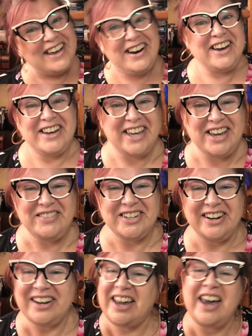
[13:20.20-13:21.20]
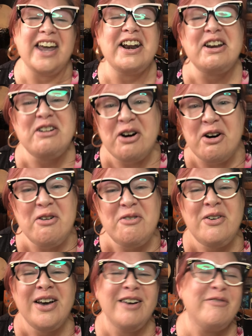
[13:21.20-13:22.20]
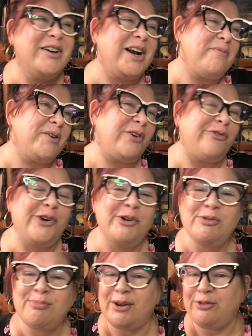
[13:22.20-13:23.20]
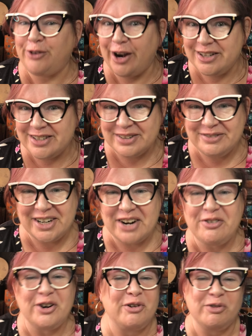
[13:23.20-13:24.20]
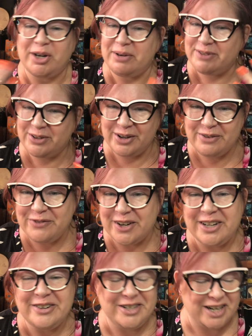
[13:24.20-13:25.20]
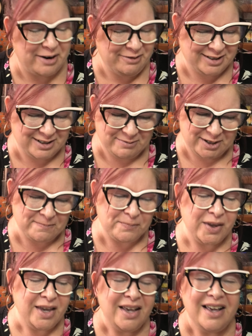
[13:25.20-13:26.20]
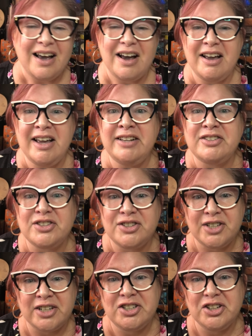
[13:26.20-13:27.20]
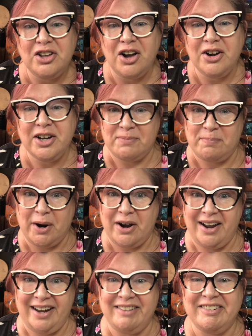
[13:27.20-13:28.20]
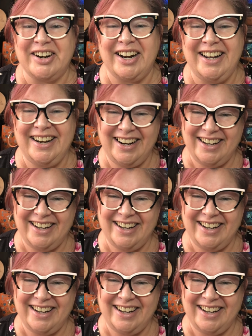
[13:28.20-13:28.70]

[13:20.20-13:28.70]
and I could keep talking. And I know when I'm on the phone with my friends or whatever, or when I'm doing a video chat with someone, it's such a long goodbye, right?